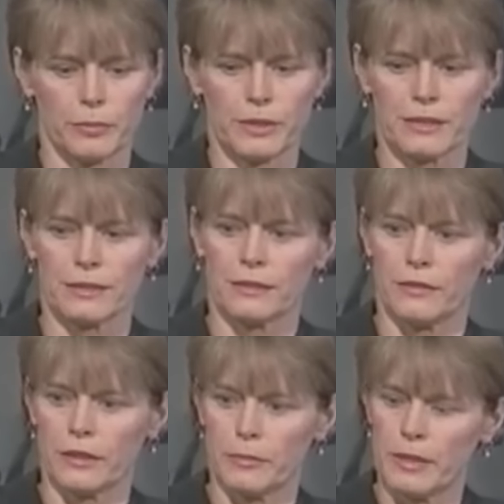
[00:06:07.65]
presents a
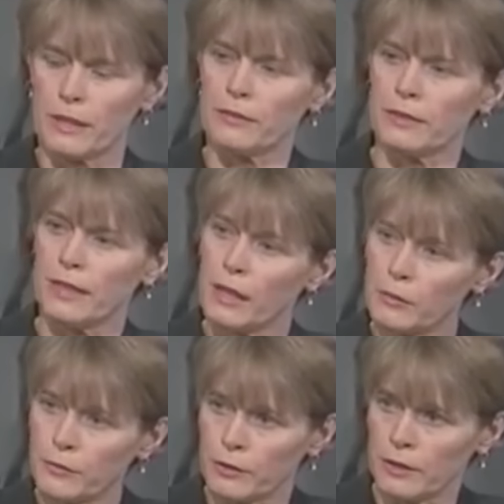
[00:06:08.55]
very benevolent,
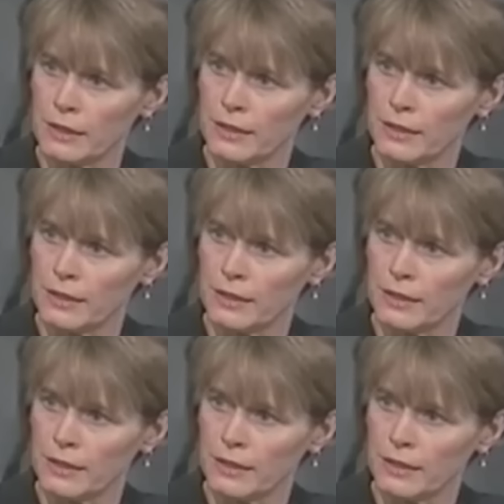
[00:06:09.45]
helpful